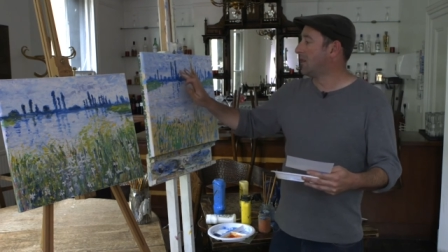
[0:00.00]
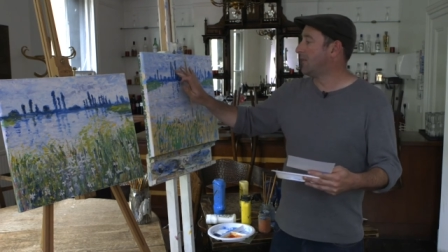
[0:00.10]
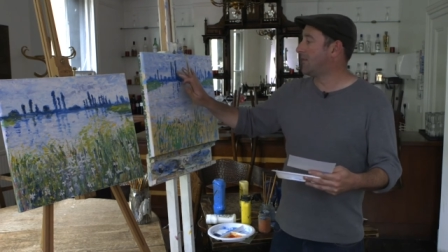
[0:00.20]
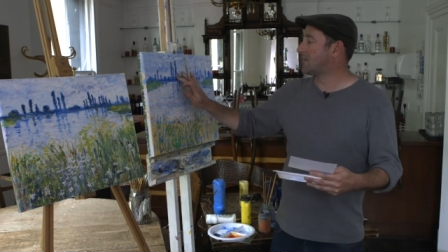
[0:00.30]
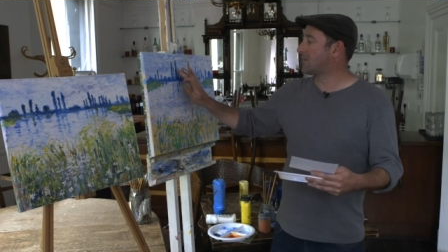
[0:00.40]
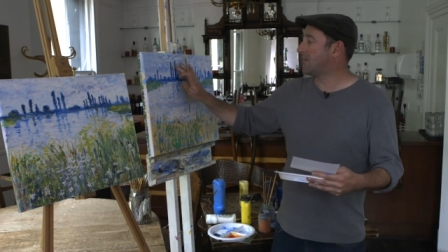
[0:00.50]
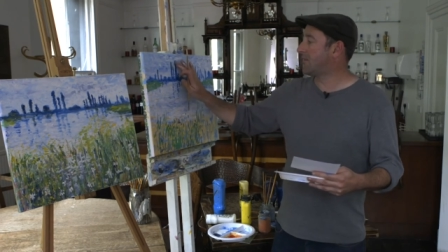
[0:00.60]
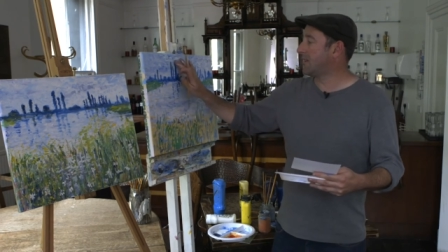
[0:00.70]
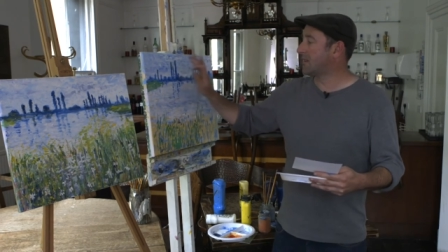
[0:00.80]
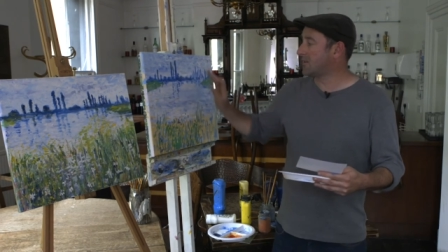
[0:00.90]
If, it's, if
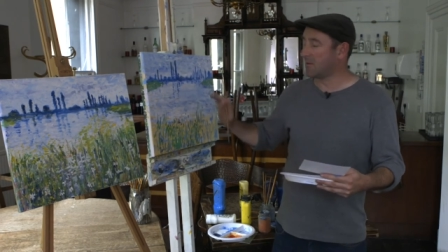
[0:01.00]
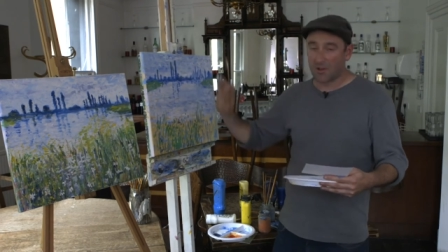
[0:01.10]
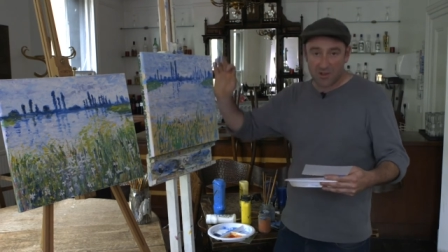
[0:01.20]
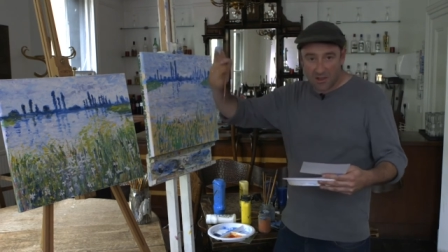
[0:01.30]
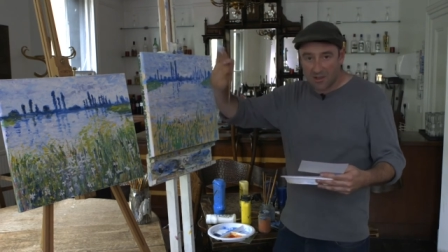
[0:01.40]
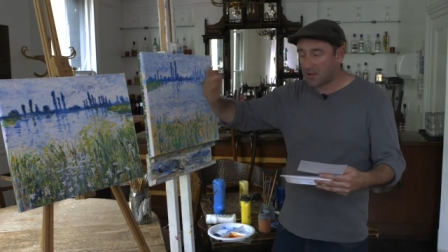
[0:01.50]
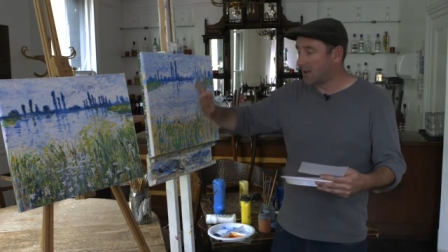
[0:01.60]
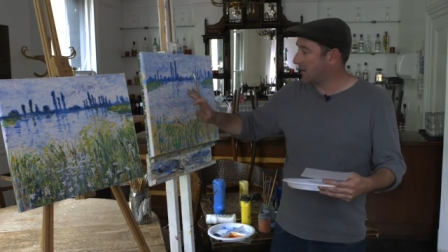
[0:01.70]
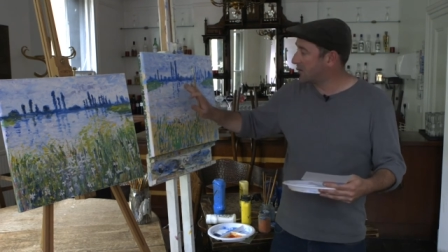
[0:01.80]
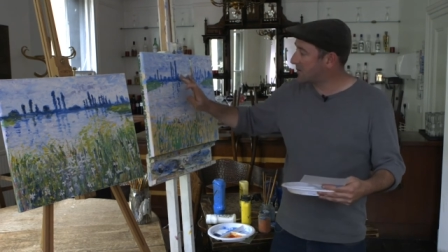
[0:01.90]
you think it's too much, you can just
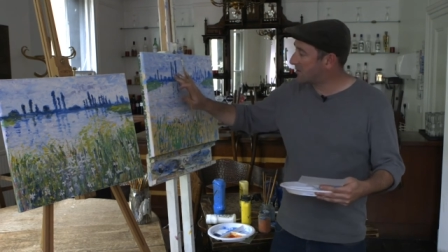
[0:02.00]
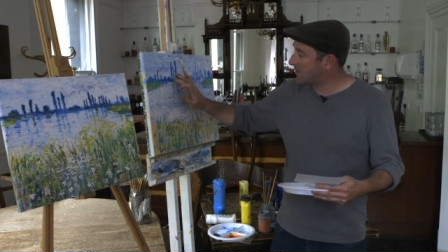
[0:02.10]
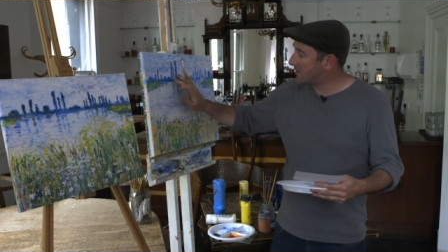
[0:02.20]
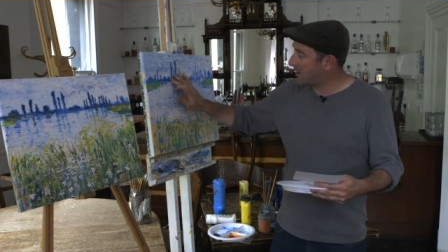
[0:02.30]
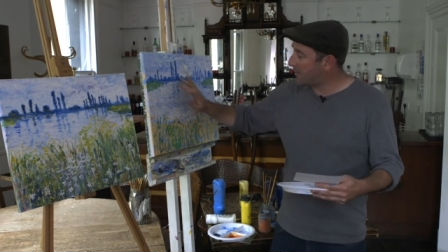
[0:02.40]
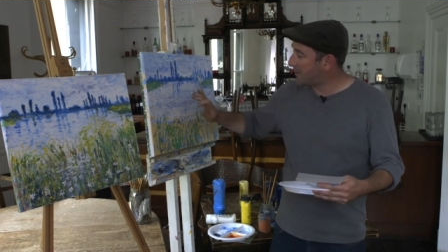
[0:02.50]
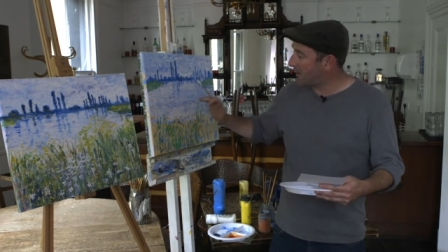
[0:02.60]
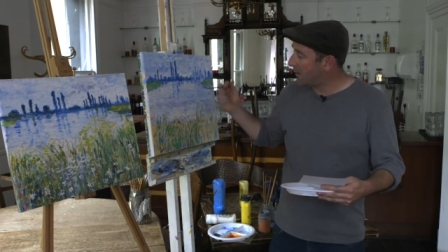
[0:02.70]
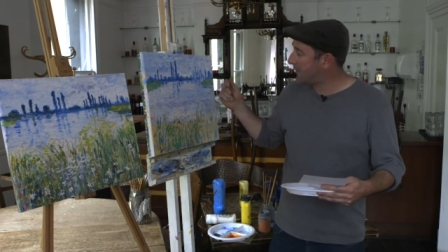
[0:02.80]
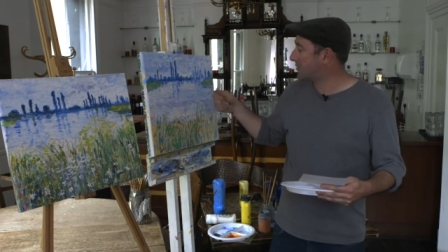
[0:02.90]
like dab a bit
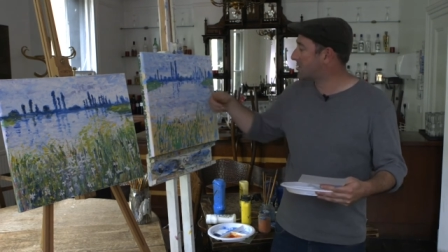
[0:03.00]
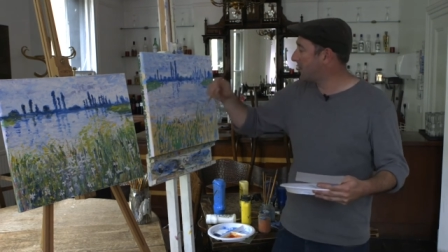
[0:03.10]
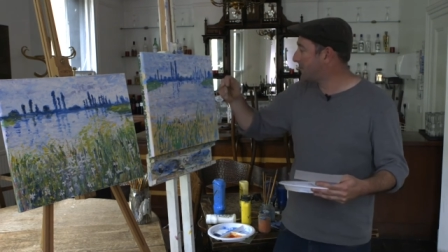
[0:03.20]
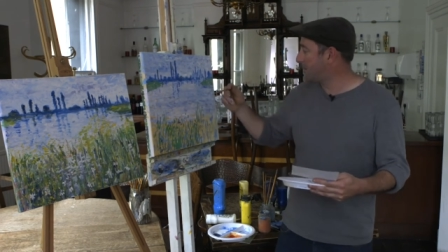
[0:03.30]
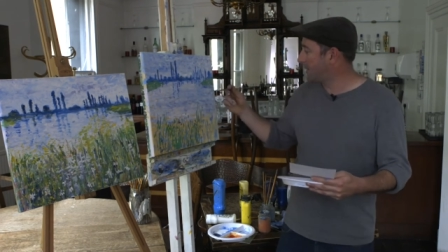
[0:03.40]
off or scrape a